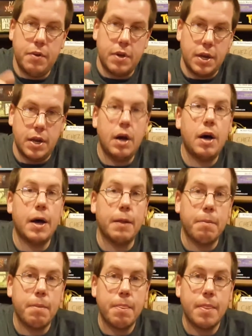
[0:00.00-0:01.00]
If you
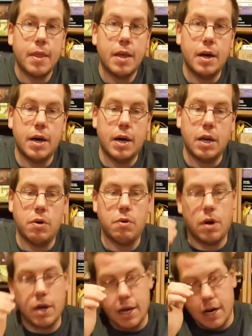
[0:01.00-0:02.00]
cannot,
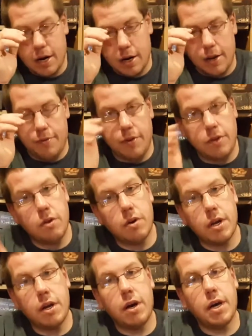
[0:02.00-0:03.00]
you draw a card. If you
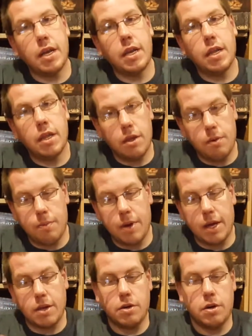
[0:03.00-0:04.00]
still cannot,
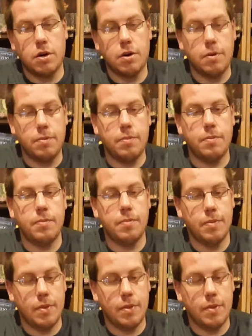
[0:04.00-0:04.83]
you pass your turn.